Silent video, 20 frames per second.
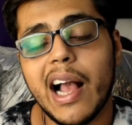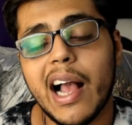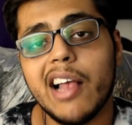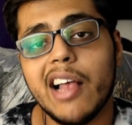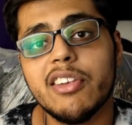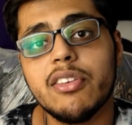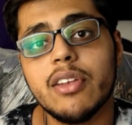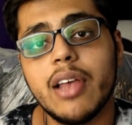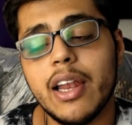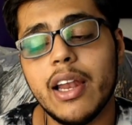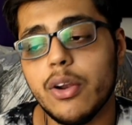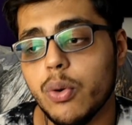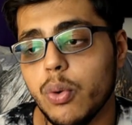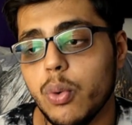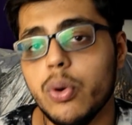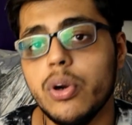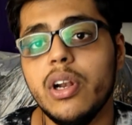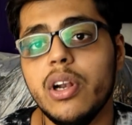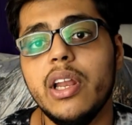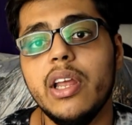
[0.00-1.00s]
as an
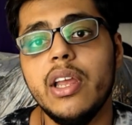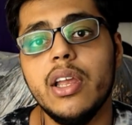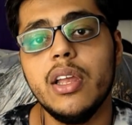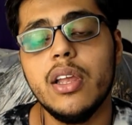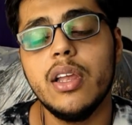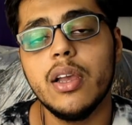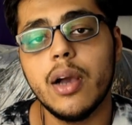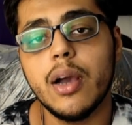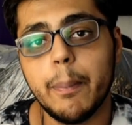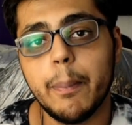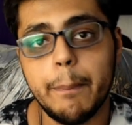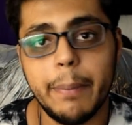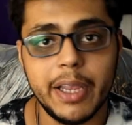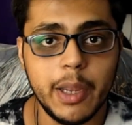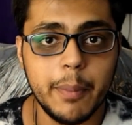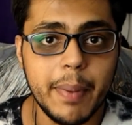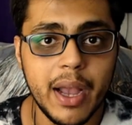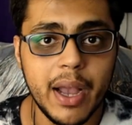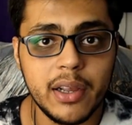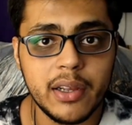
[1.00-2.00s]
only a
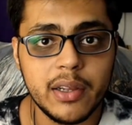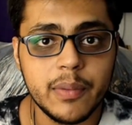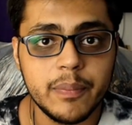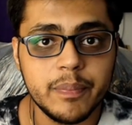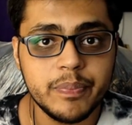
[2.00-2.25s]
piggy bank.